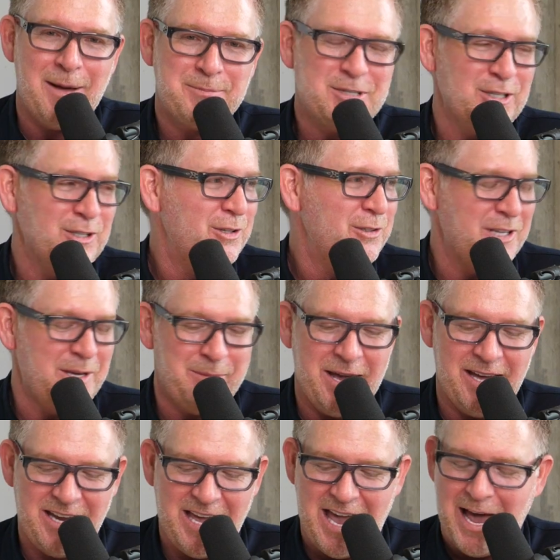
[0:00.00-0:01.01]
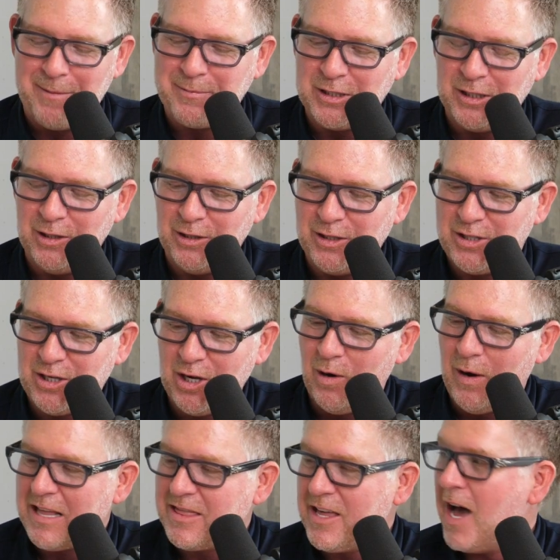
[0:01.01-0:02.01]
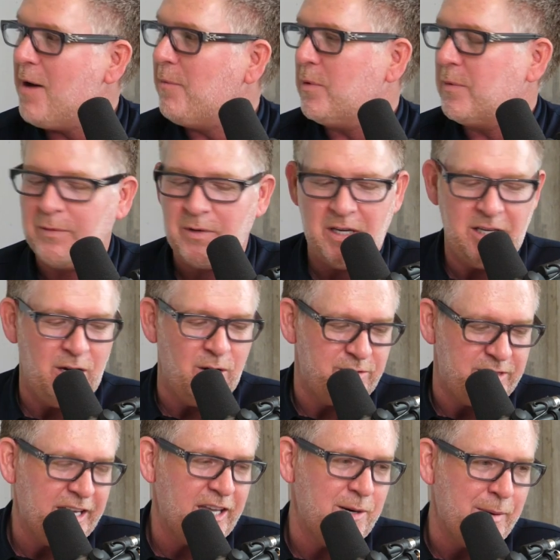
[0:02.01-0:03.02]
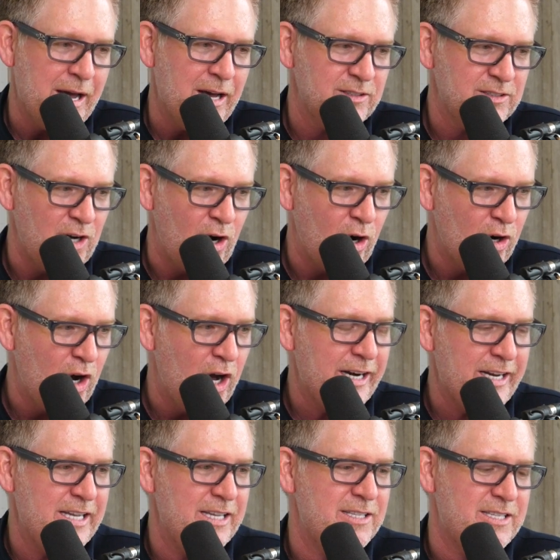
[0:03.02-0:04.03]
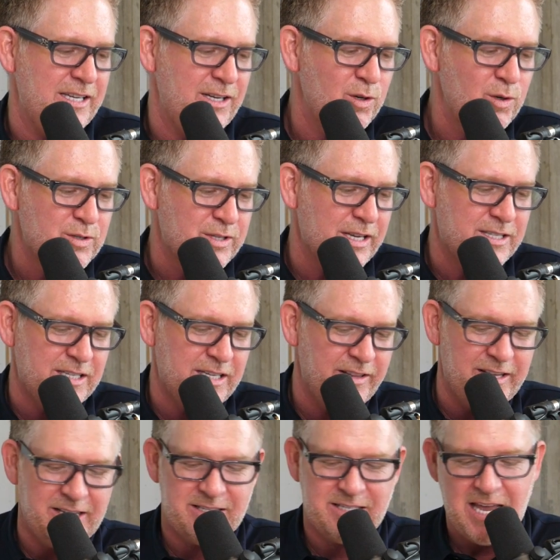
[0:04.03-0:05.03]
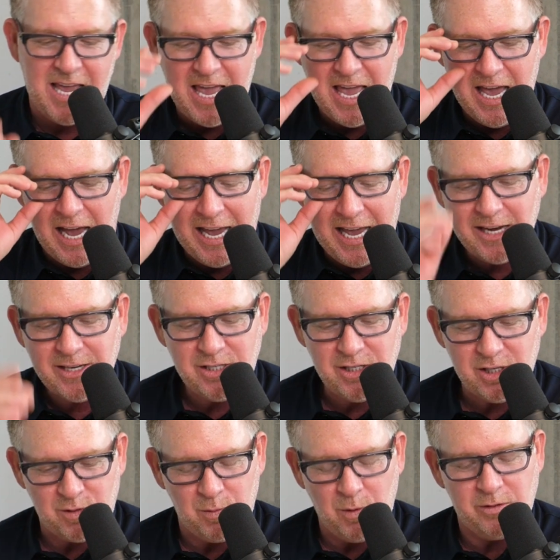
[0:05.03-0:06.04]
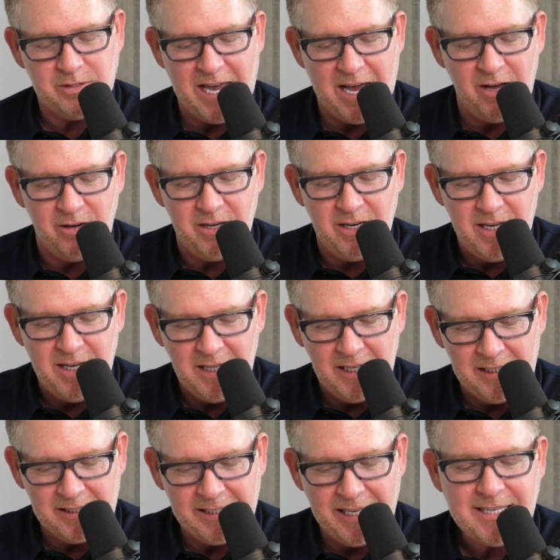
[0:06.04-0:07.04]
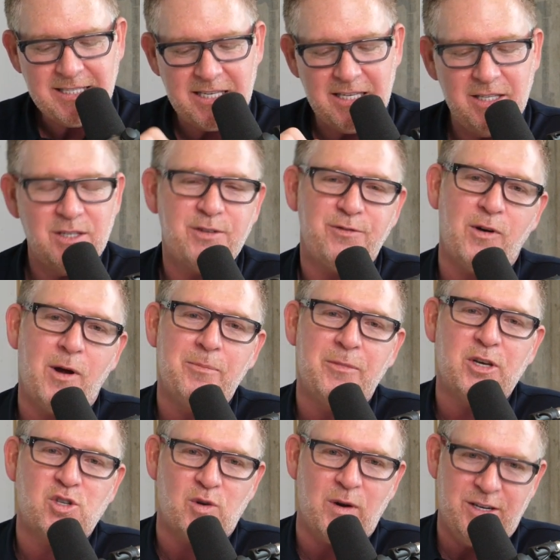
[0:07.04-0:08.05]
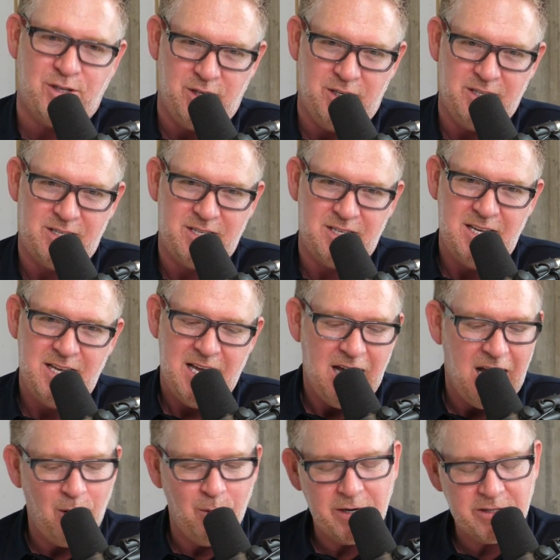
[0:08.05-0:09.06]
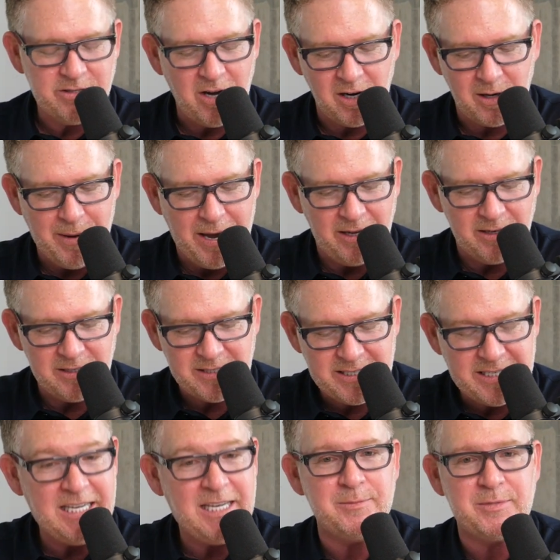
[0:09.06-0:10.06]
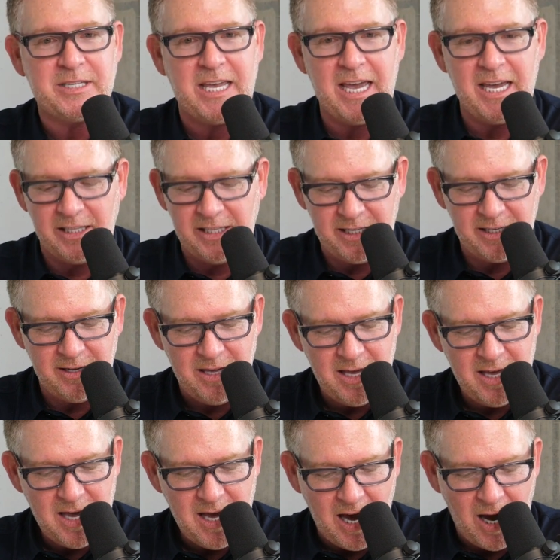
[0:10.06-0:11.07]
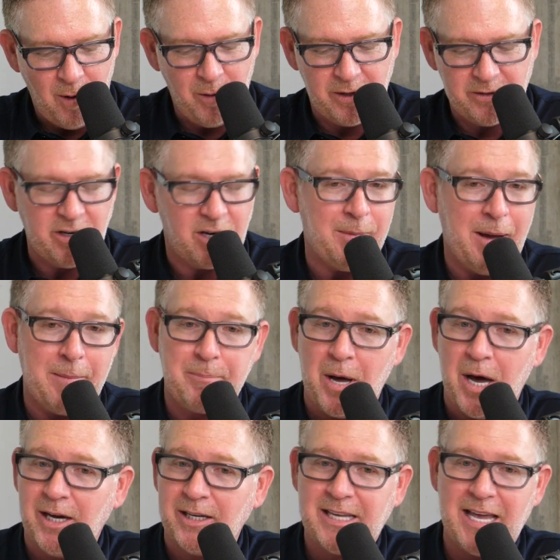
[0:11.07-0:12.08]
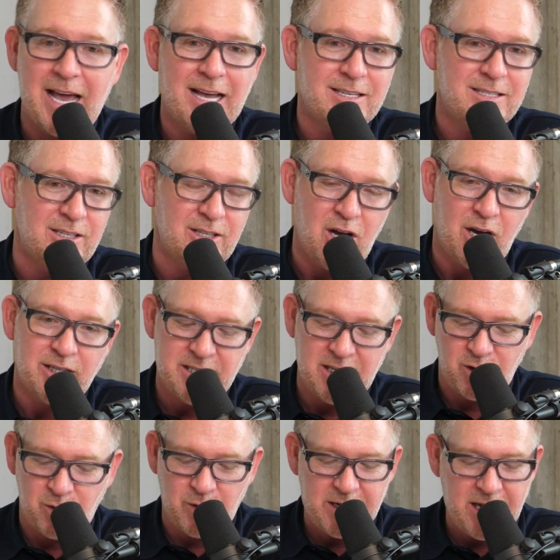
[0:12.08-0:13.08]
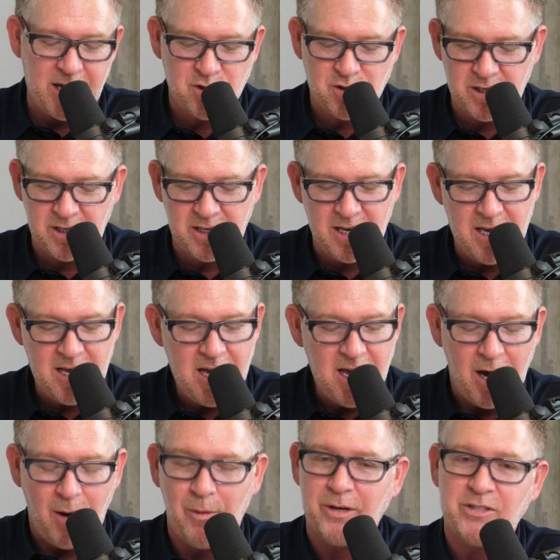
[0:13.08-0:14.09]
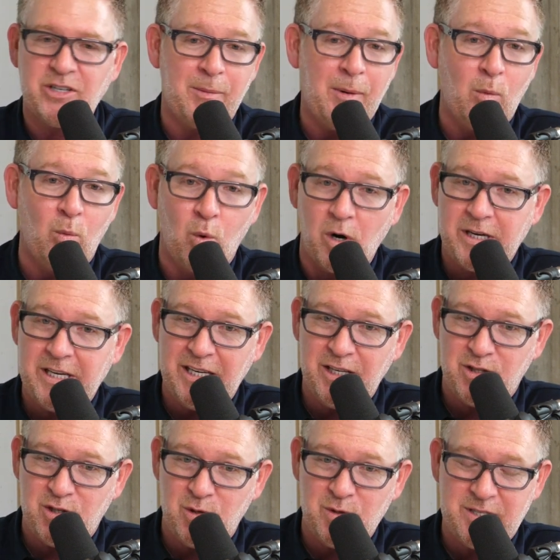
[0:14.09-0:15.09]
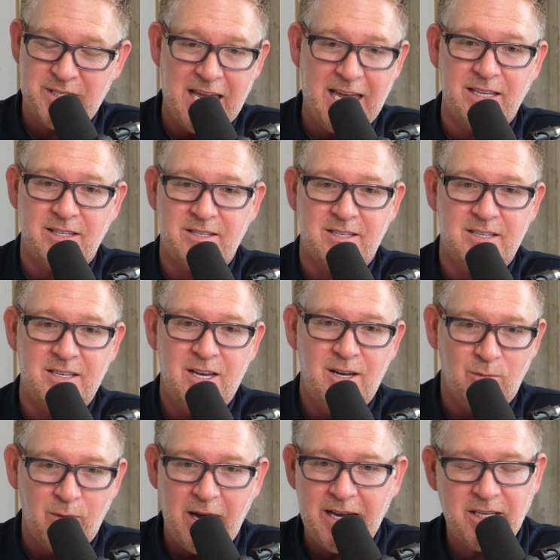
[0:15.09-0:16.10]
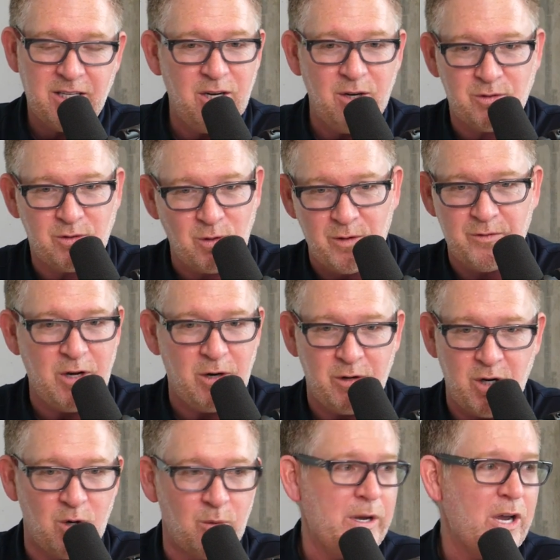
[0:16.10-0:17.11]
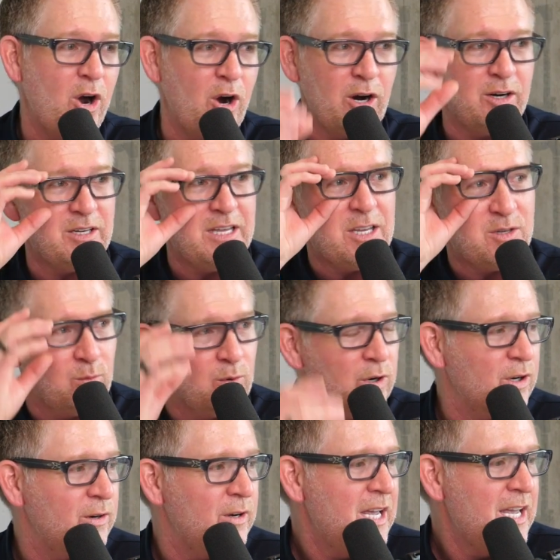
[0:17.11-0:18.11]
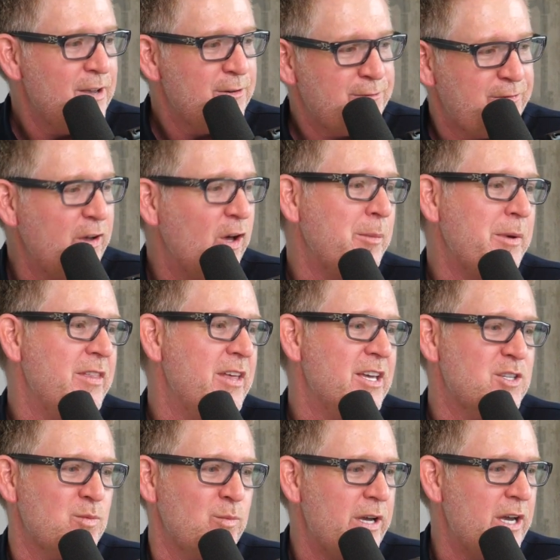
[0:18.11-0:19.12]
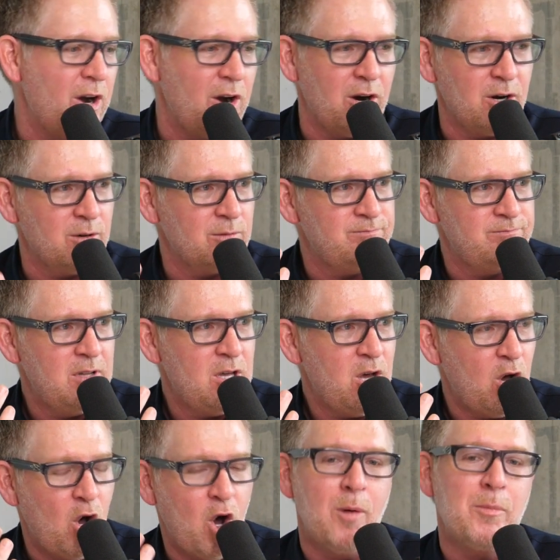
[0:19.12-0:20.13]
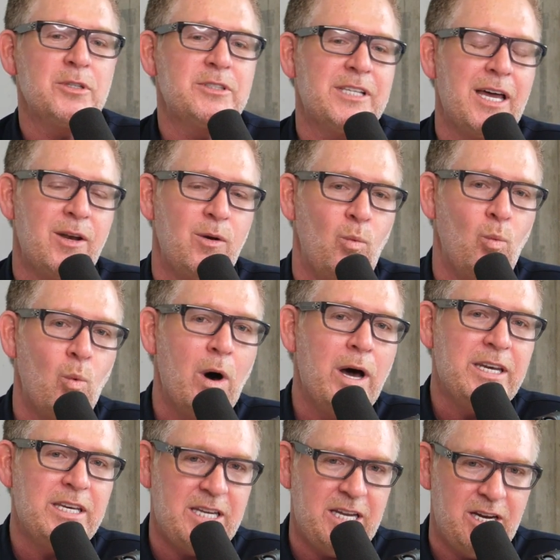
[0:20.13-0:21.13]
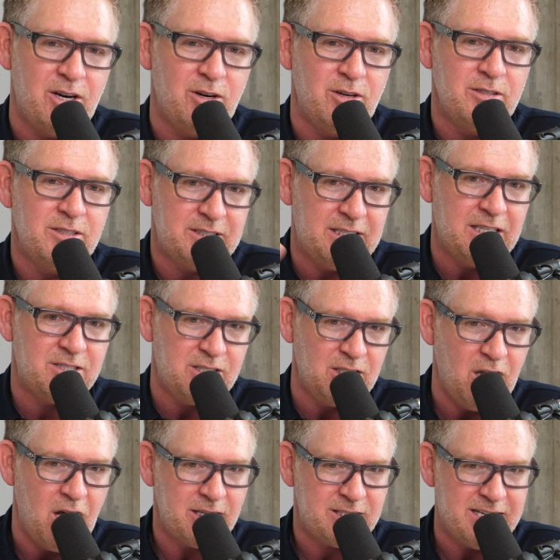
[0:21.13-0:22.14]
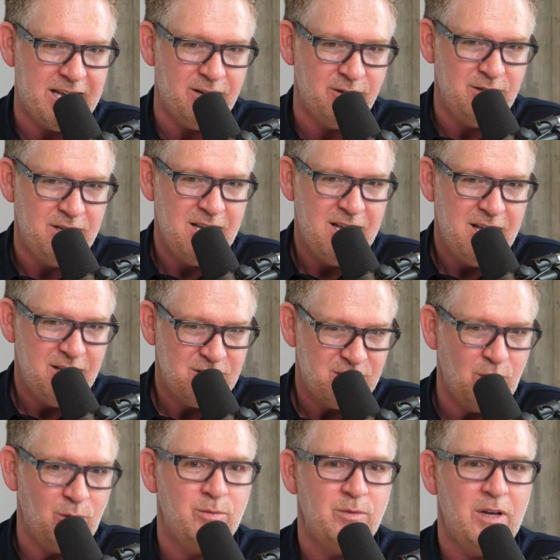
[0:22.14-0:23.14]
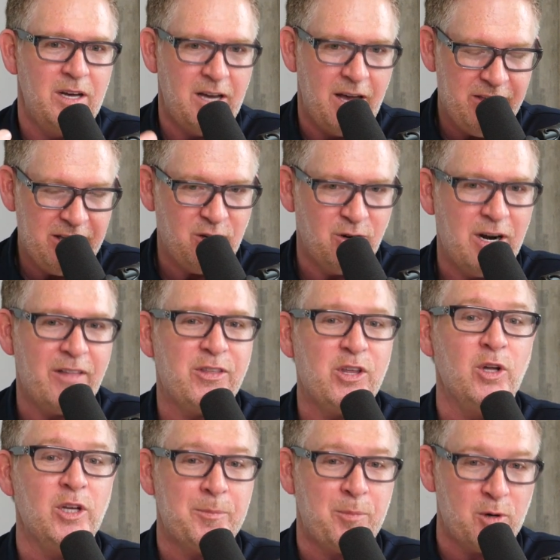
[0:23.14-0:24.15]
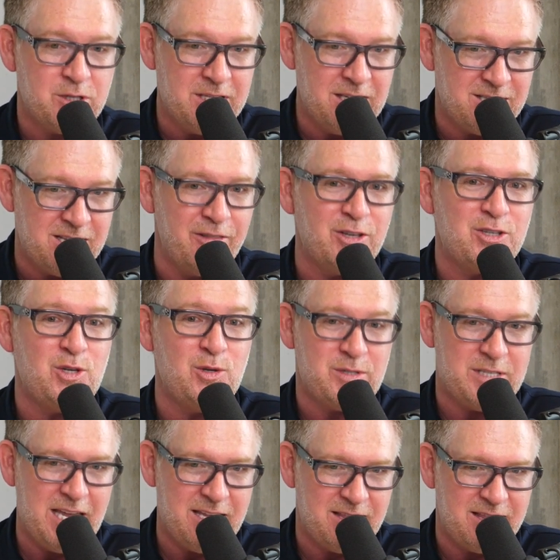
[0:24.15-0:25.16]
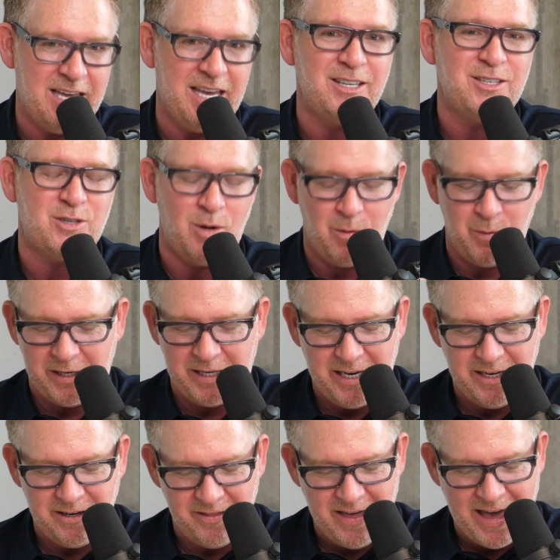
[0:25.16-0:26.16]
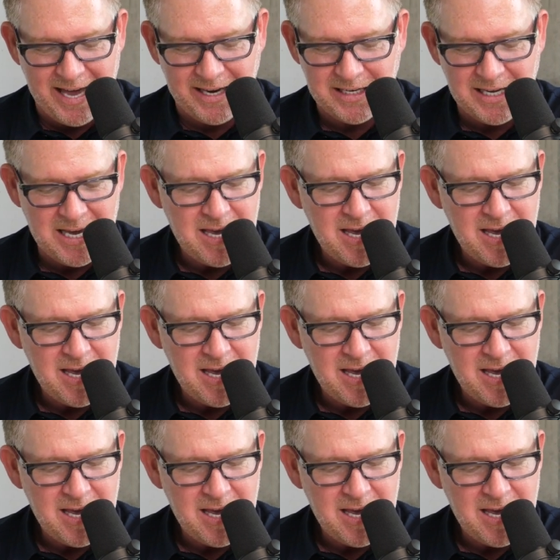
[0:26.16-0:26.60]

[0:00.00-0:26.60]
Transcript: Absolutely, man. Absolutely. So I thought, you know, thinking about our audience and who's listening to this, I actually just wrote down lessons from the trenches. I want to talk about team scaling. I want to talk about podcasts and content creation. I want to talk about working in two states, right? You know, sort of, you know, here we are as we're filming this, we are almost at one year since the lockdown. So I think you're not the only person that's done the two state thing, so I want to get into that.